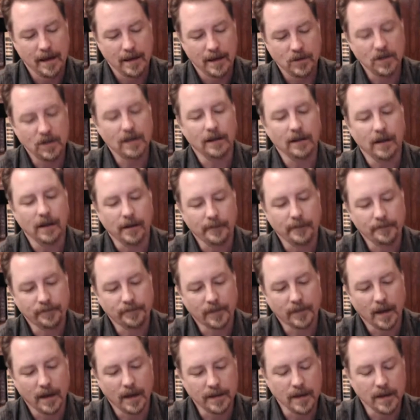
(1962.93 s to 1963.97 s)
Sheila,
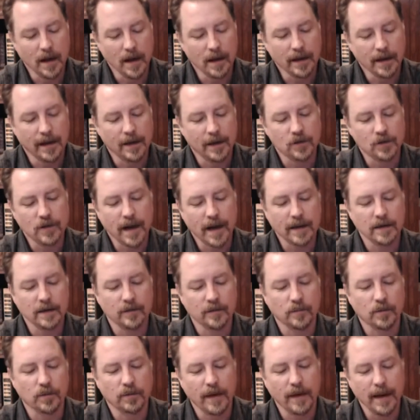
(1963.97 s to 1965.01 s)
a young and
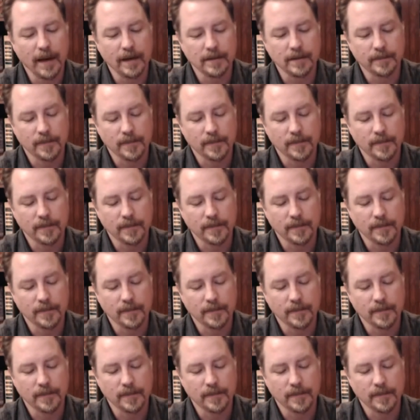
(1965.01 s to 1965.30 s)
attractive brunette,